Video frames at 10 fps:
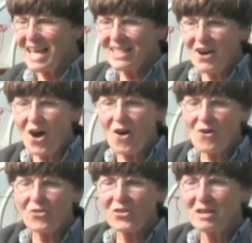And the whole
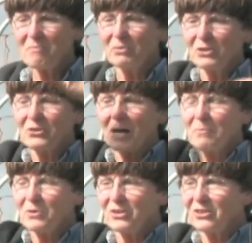thing blew up,
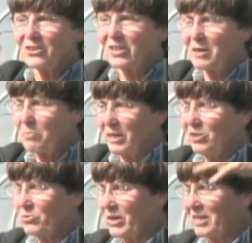and it looked like
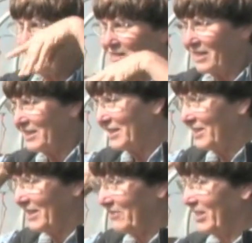beach whales out here,
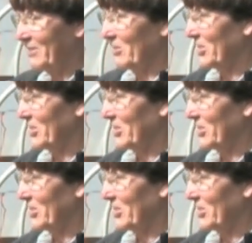and I mean, it was